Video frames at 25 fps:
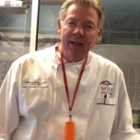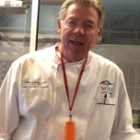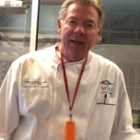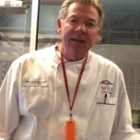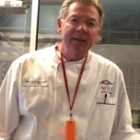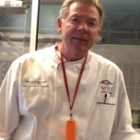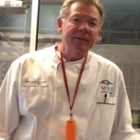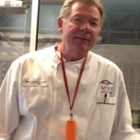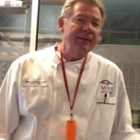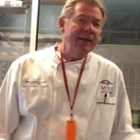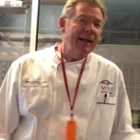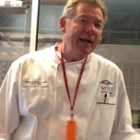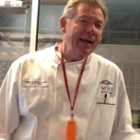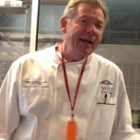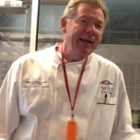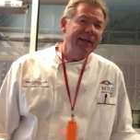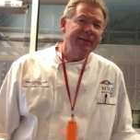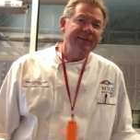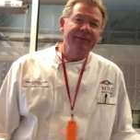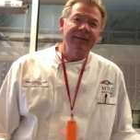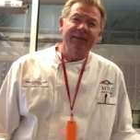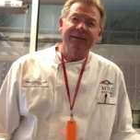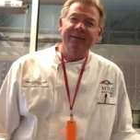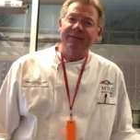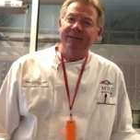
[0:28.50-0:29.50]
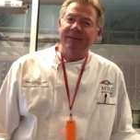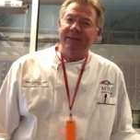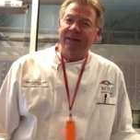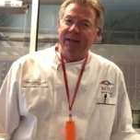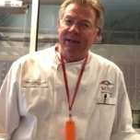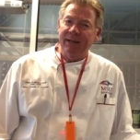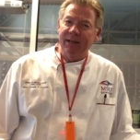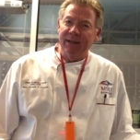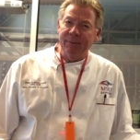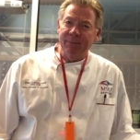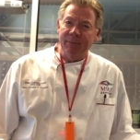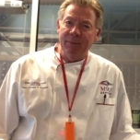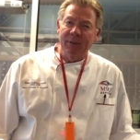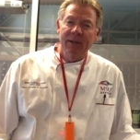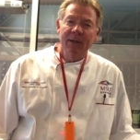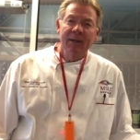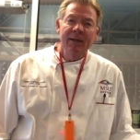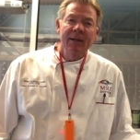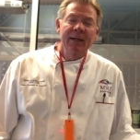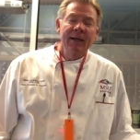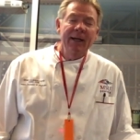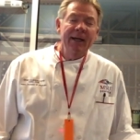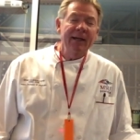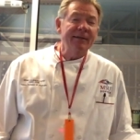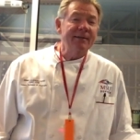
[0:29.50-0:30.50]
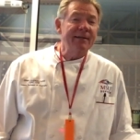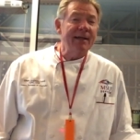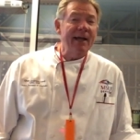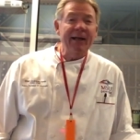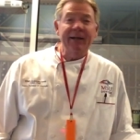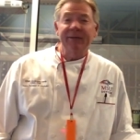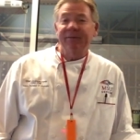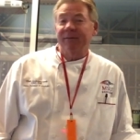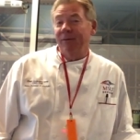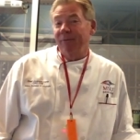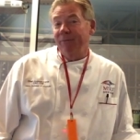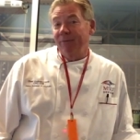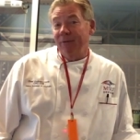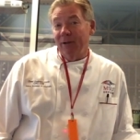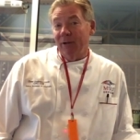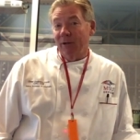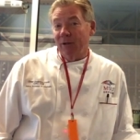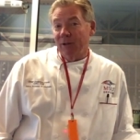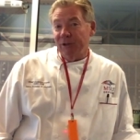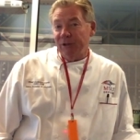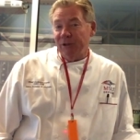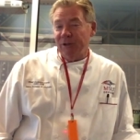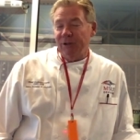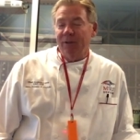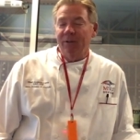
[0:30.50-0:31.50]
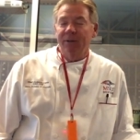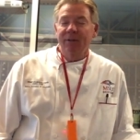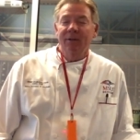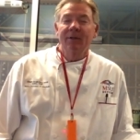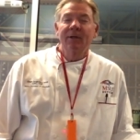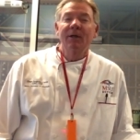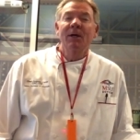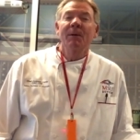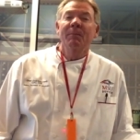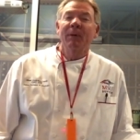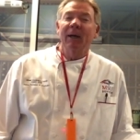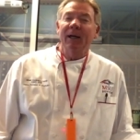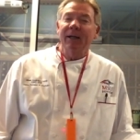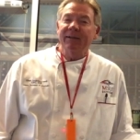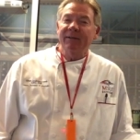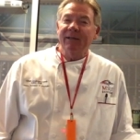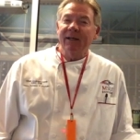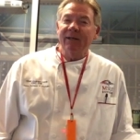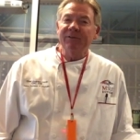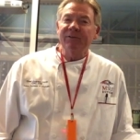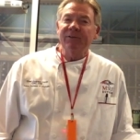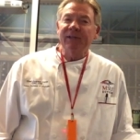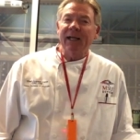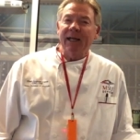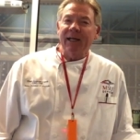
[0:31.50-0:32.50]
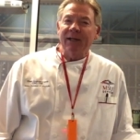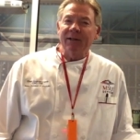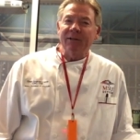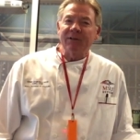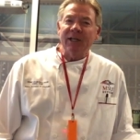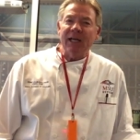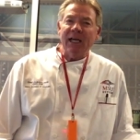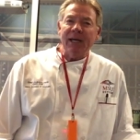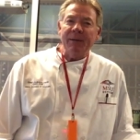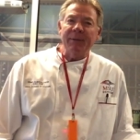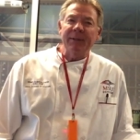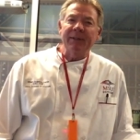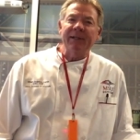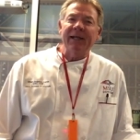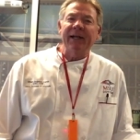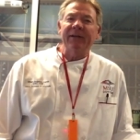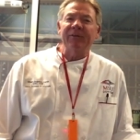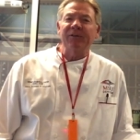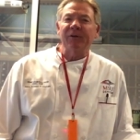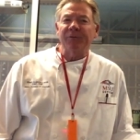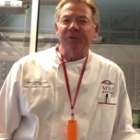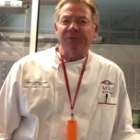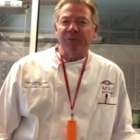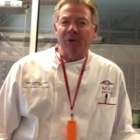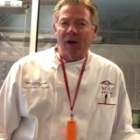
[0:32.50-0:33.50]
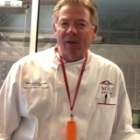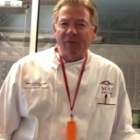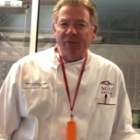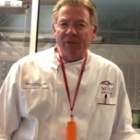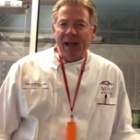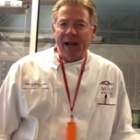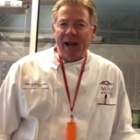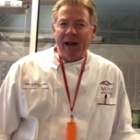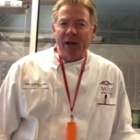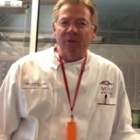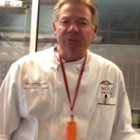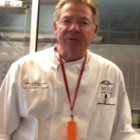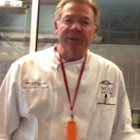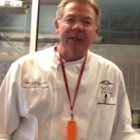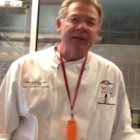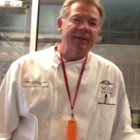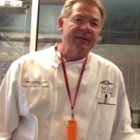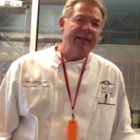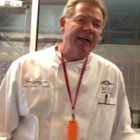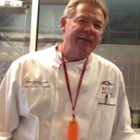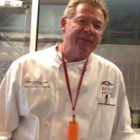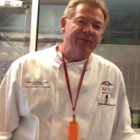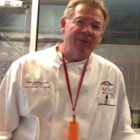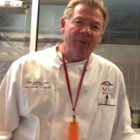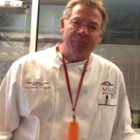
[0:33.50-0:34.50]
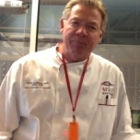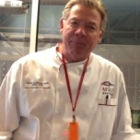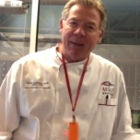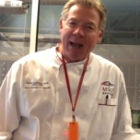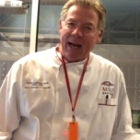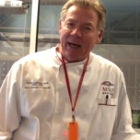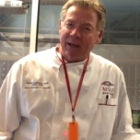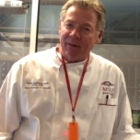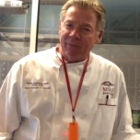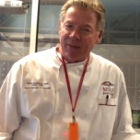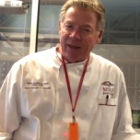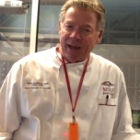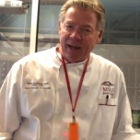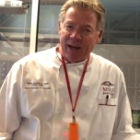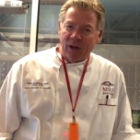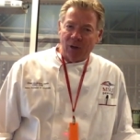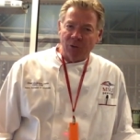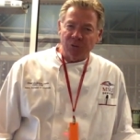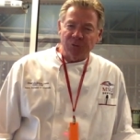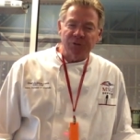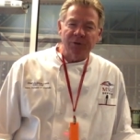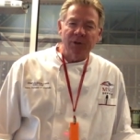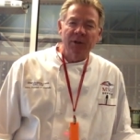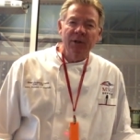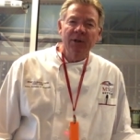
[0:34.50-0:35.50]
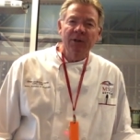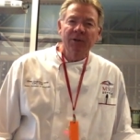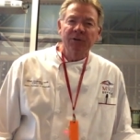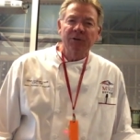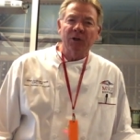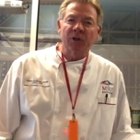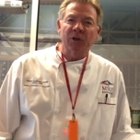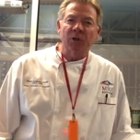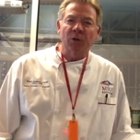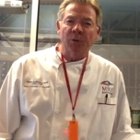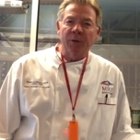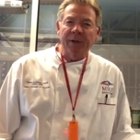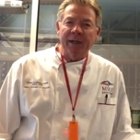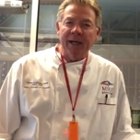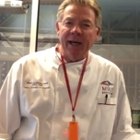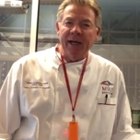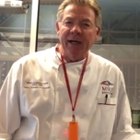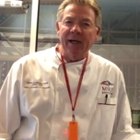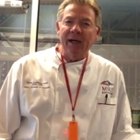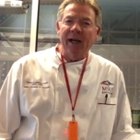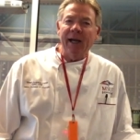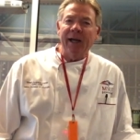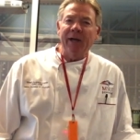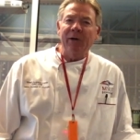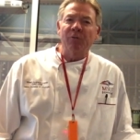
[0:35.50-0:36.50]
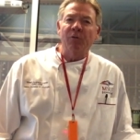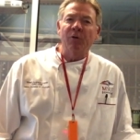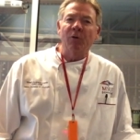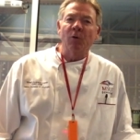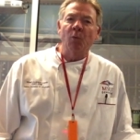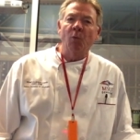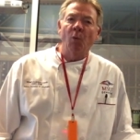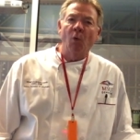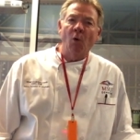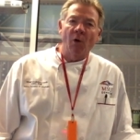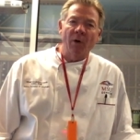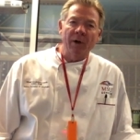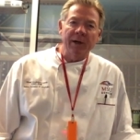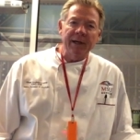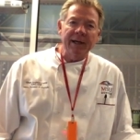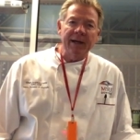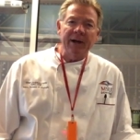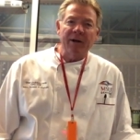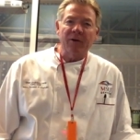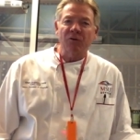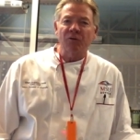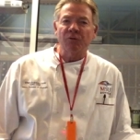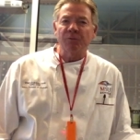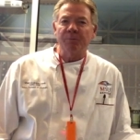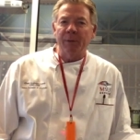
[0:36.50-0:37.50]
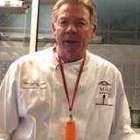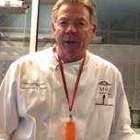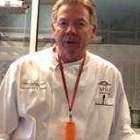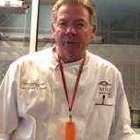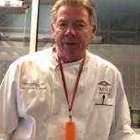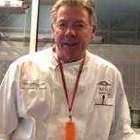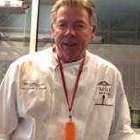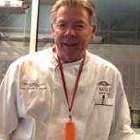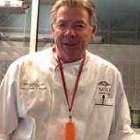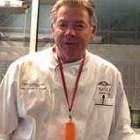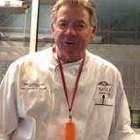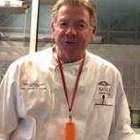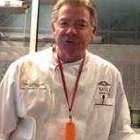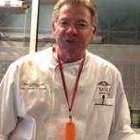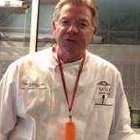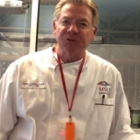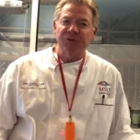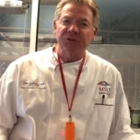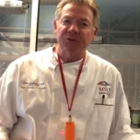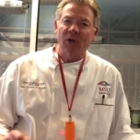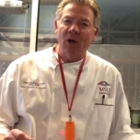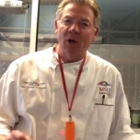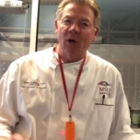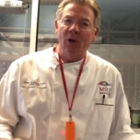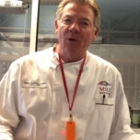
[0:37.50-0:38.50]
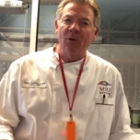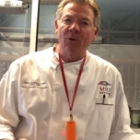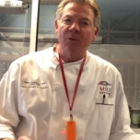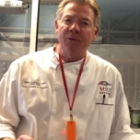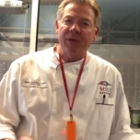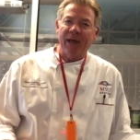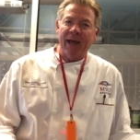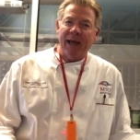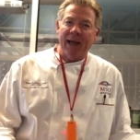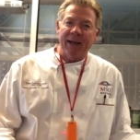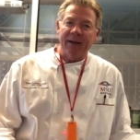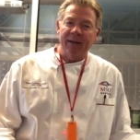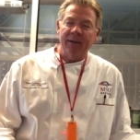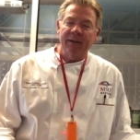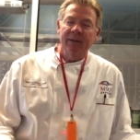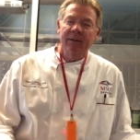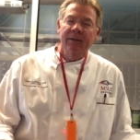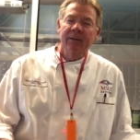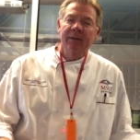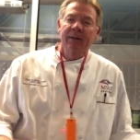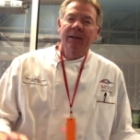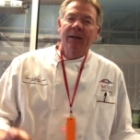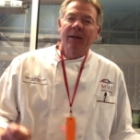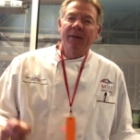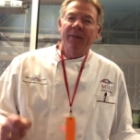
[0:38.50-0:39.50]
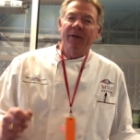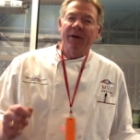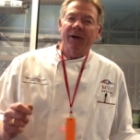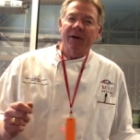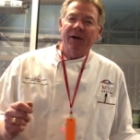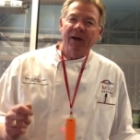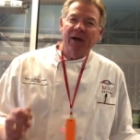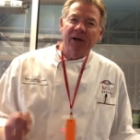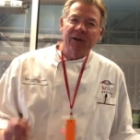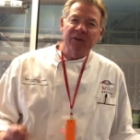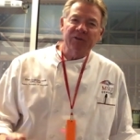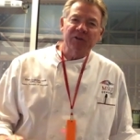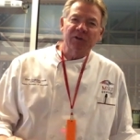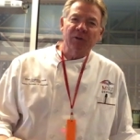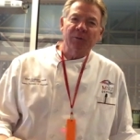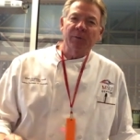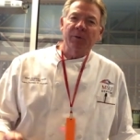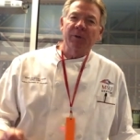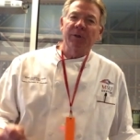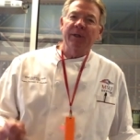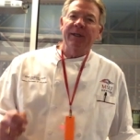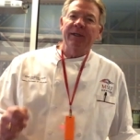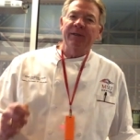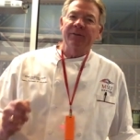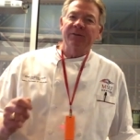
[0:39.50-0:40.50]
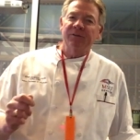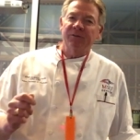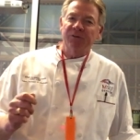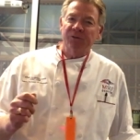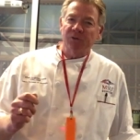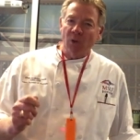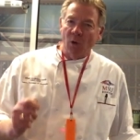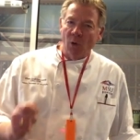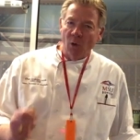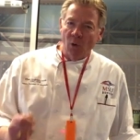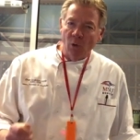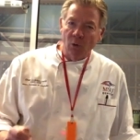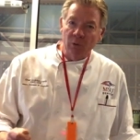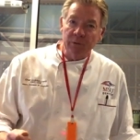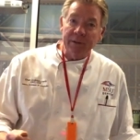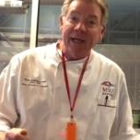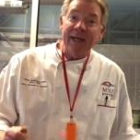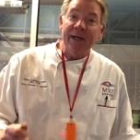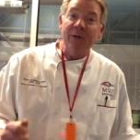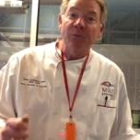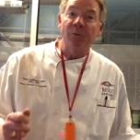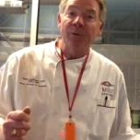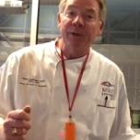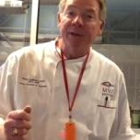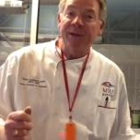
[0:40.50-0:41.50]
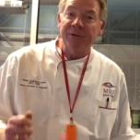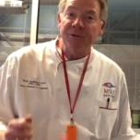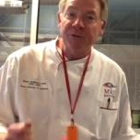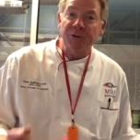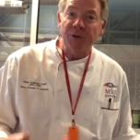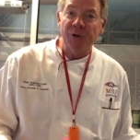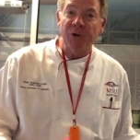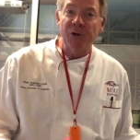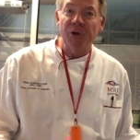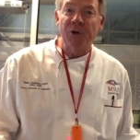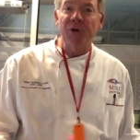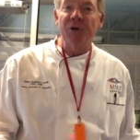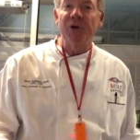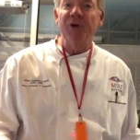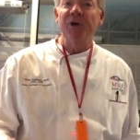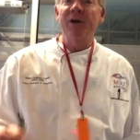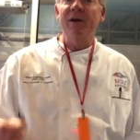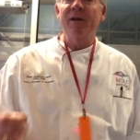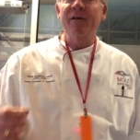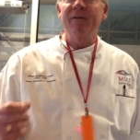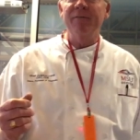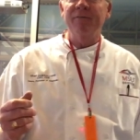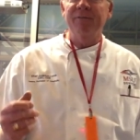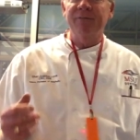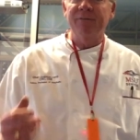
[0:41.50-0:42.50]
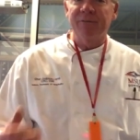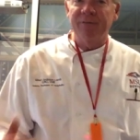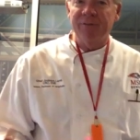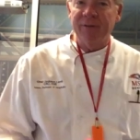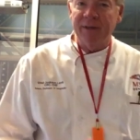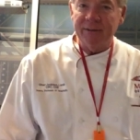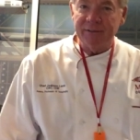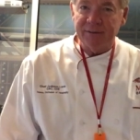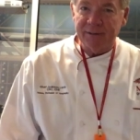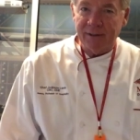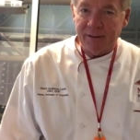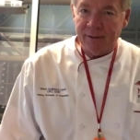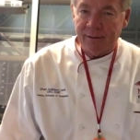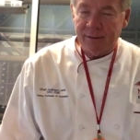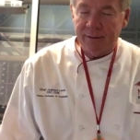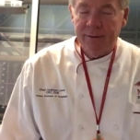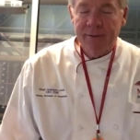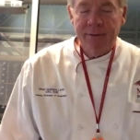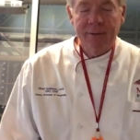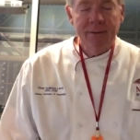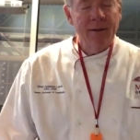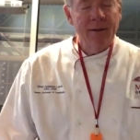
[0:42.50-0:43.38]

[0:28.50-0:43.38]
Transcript: It takes a team, it takes a village. But it does take a team. It takes the front of the house and it takes the back of the house to create a rewarding experience so that the customer is sold a return visit.